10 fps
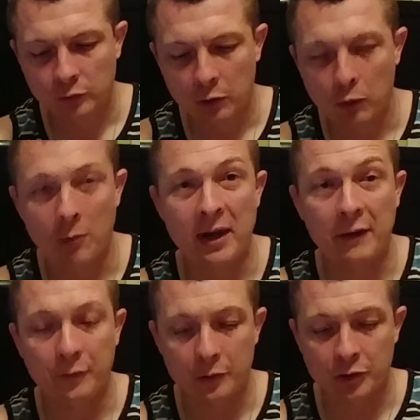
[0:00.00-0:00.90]
Gourmet
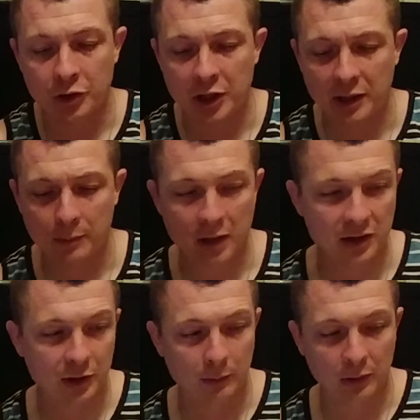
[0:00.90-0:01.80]
Foods chicken
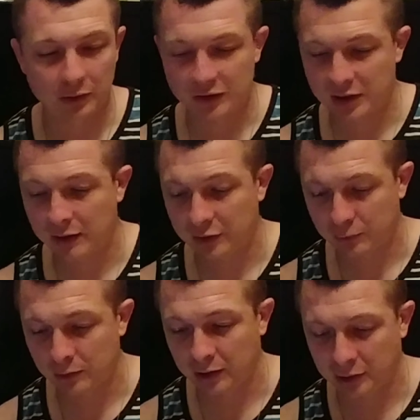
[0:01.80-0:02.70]
breast here, boneless, skinless,
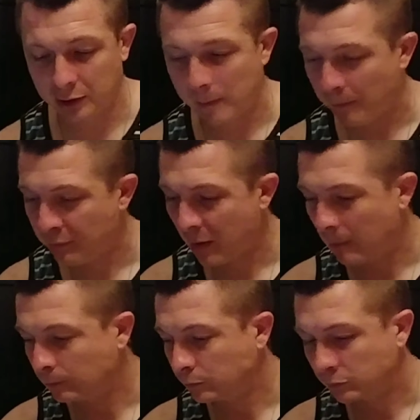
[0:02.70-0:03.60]
really good.
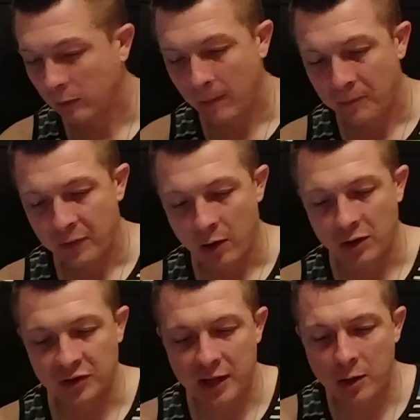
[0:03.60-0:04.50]
On
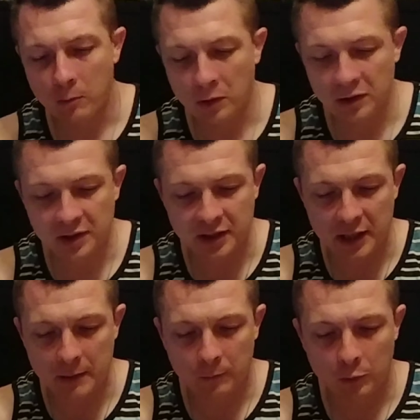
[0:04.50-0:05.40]
a scale of one to
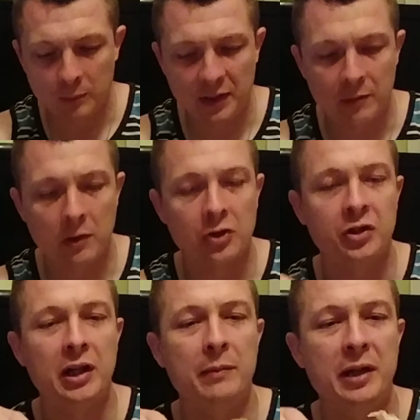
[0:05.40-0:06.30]
ten, one being the worst,
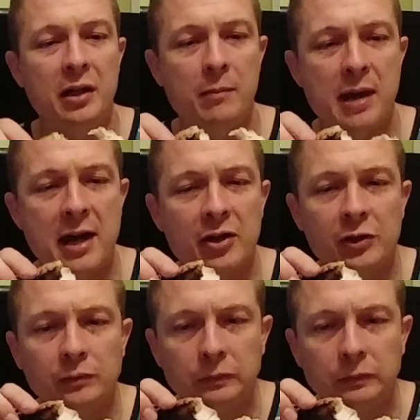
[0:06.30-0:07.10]
ten being the best,